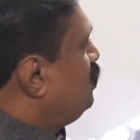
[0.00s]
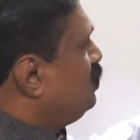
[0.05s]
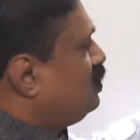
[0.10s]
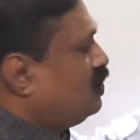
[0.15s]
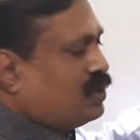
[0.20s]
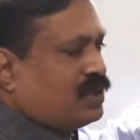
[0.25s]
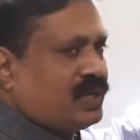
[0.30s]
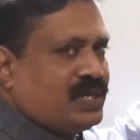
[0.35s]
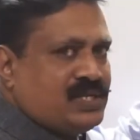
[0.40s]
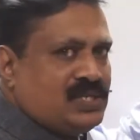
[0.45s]
to
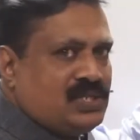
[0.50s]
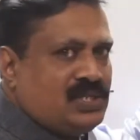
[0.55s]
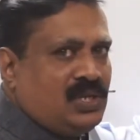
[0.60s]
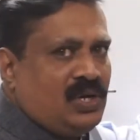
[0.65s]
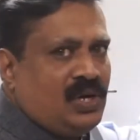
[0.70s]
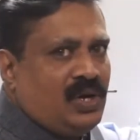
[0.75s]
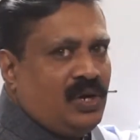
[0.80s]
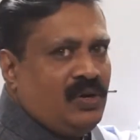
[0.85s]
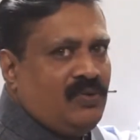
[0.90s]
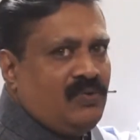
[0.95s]

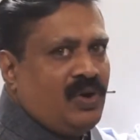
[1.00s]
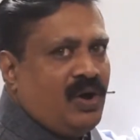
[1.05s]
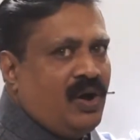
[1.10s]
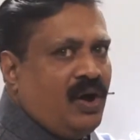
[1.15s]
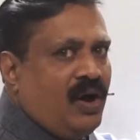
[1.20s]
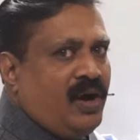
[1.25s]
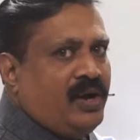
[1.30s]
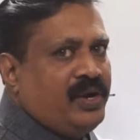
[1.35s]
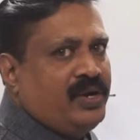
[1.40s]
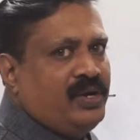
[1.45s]
resolve
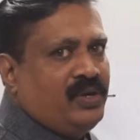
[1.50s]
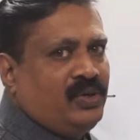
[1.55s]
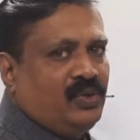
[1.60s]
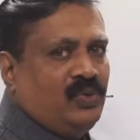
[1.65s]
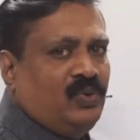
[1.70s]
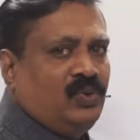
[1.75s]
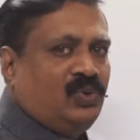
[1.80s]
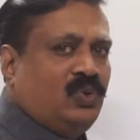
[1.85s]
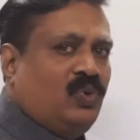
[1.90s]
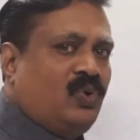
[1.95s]
R
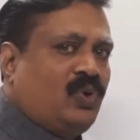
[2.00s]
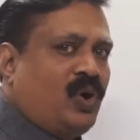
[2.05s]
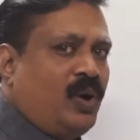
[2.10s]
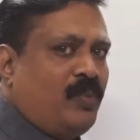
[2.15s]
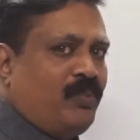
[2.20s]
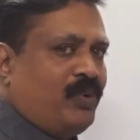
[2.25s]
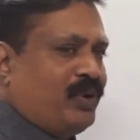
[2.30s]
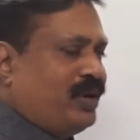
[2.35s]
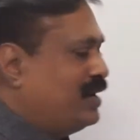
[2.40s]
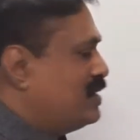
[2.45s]
into two
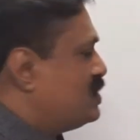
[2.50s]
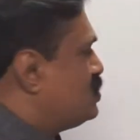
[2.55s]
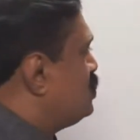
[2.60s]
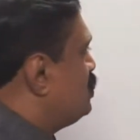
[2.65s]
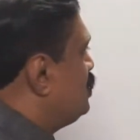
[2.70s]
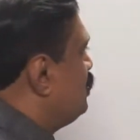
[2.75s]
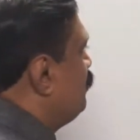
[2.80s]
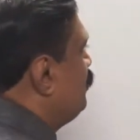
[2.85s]
components. We